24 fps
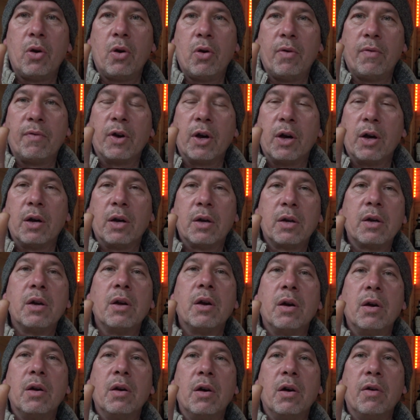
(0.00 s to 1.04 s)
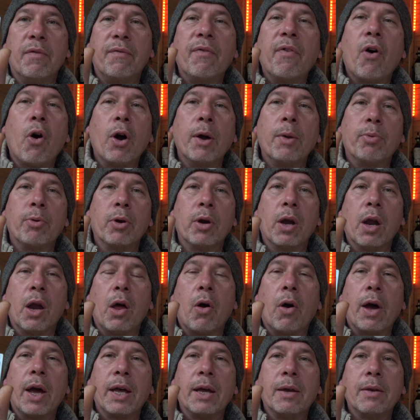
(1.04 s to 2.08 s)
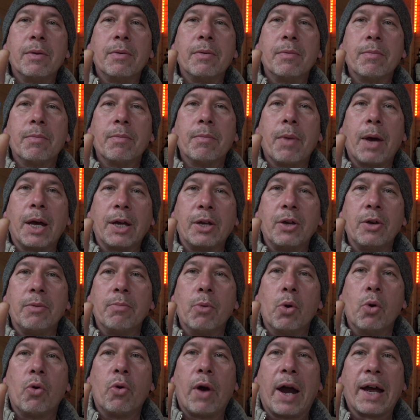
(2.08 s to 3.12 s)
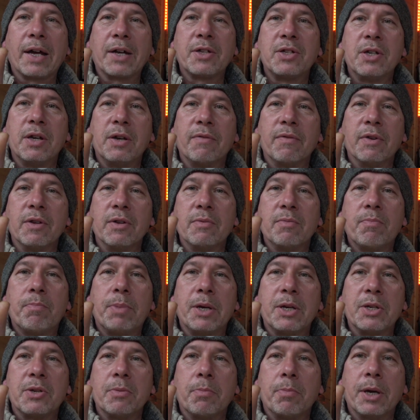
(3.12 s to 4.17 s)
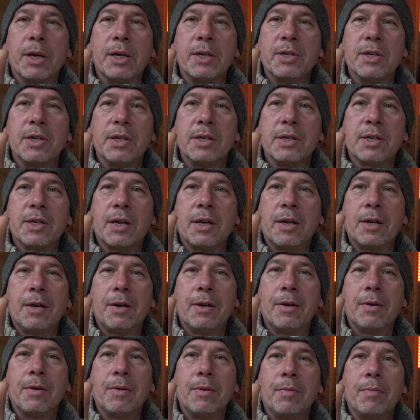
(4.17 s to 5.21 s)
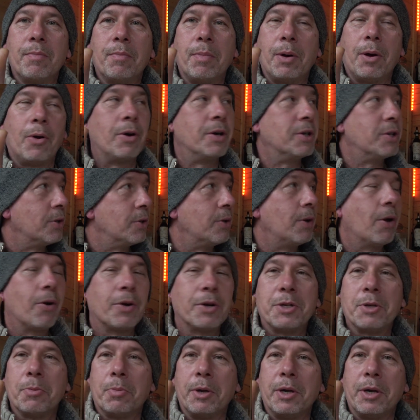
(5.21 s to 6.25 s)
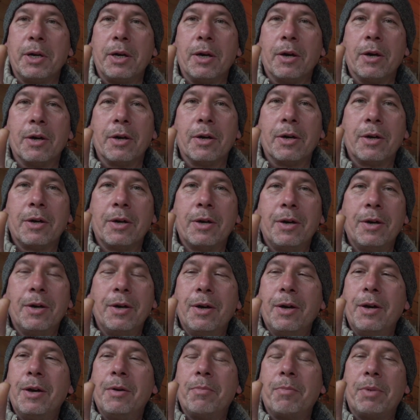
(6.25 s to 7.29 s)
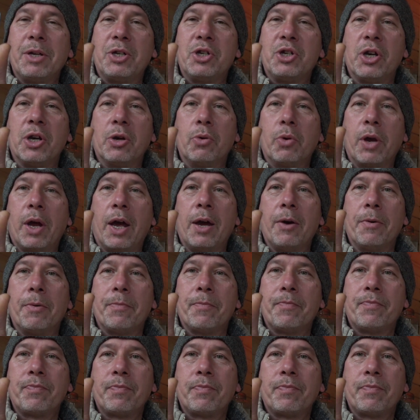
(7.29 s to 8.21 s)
of a vibrant light, make you more active and bits and pieces, but I do like to be chilled out.